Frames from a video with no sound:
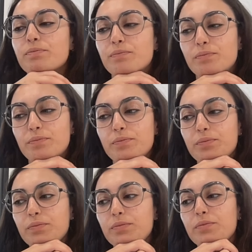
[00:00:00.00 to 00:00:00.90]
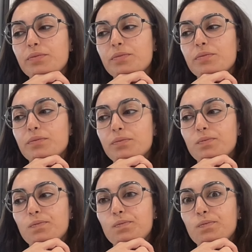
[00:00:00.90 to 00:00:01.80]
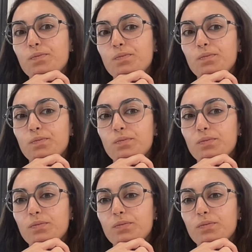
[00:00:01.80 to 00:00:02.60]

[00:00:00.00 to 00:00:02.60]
Okay. Do you think this app is the